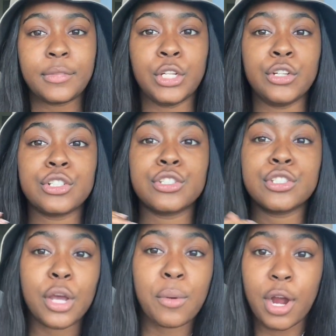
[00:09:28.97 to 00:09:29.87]
you're just
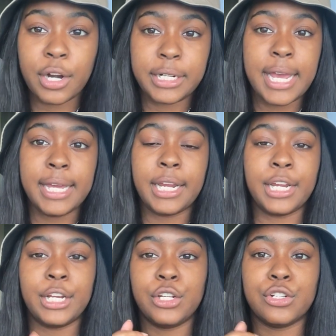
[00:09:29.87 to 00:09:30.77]
so
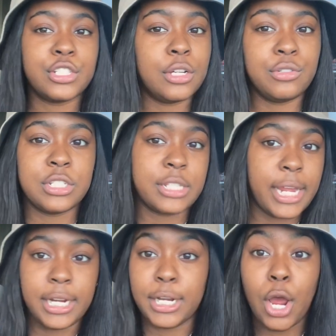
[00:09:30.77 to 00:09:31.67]
hard-headed and you're so just
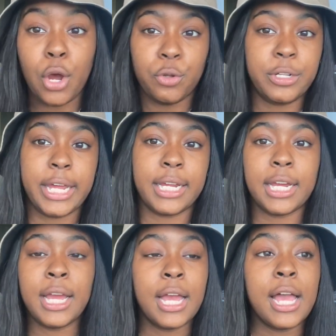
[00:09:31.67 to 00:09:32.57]
like, no, like
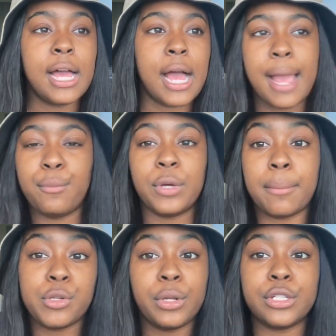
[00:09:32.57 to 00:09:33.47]
what
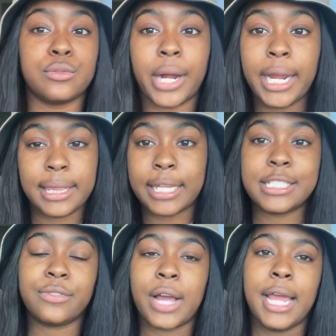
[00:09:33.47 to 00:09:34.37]
I'm doing is right and
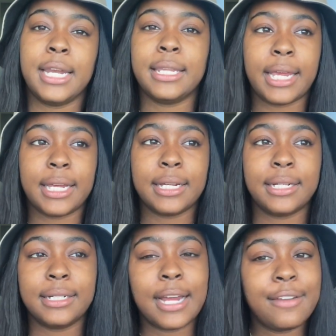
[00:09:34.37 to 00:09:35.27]
that's fine. And like
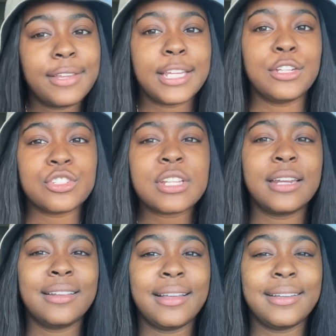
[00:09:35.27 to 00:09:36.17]
I feel like you just
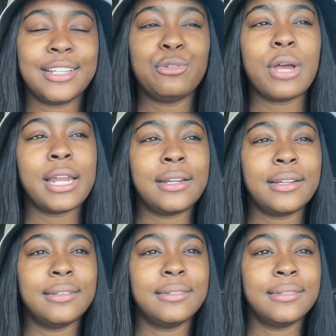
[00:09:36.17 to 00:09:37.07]
gotta like, you
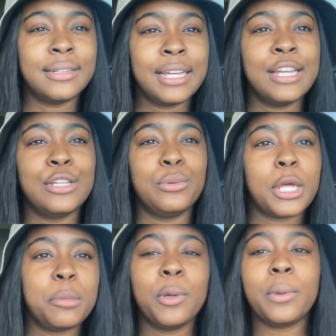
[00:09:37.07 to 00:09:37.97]
gotta
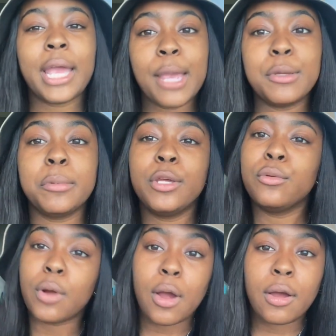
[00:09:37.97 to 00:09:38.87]
be okay with being
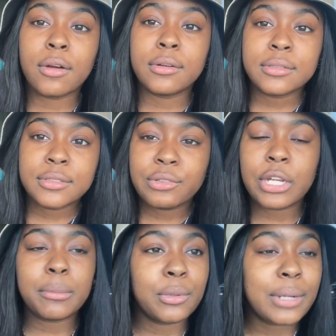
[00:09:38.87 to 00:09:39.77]
wrong. You
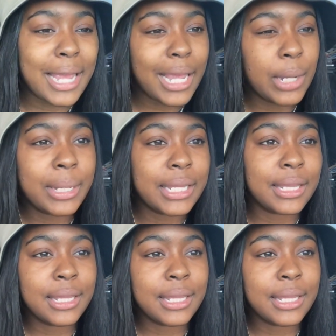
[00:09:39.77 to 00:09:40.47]
gotta be okay with,